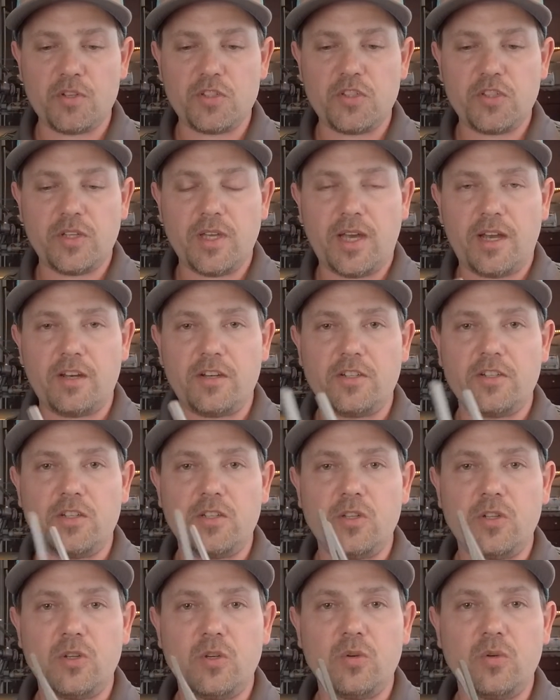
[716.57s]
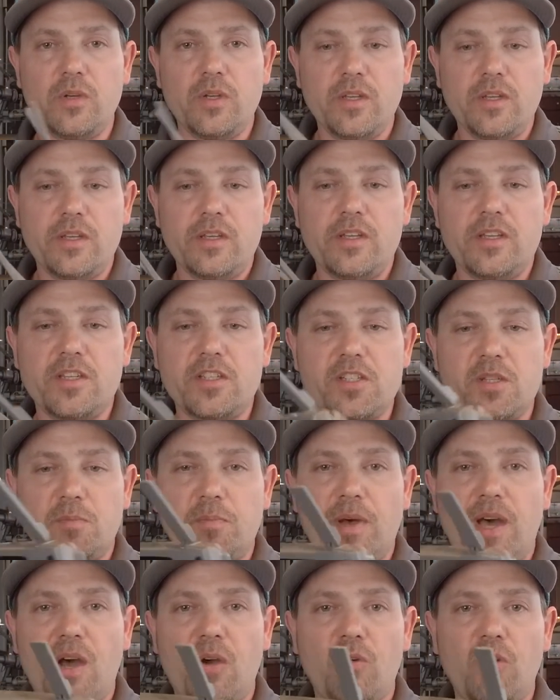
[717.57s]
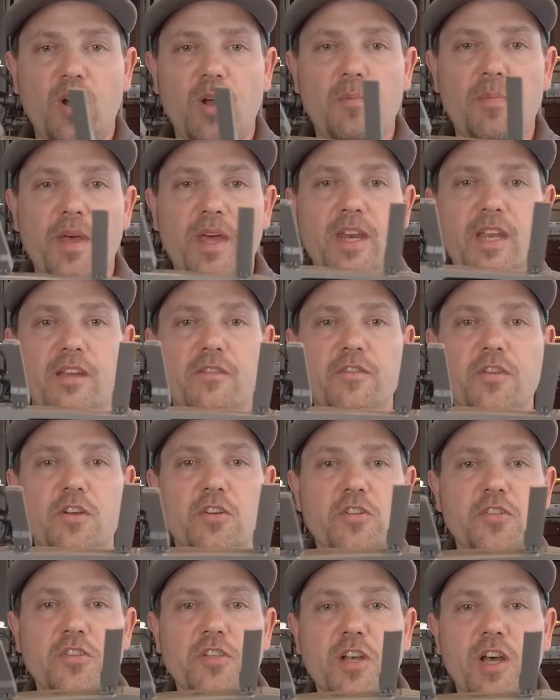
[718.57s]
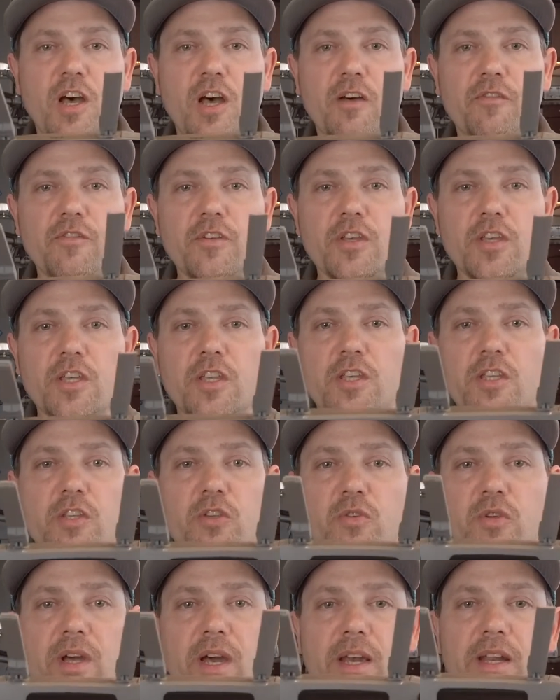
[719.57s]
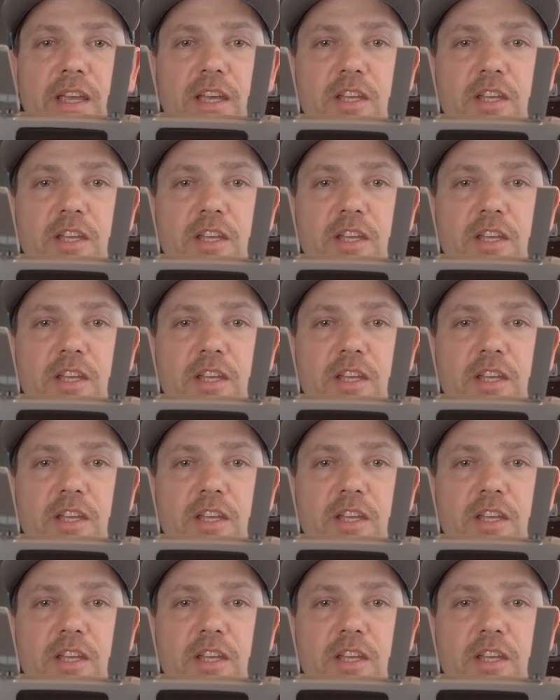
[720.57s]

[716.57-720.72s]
What you got to do is to power up any of their stuff, you got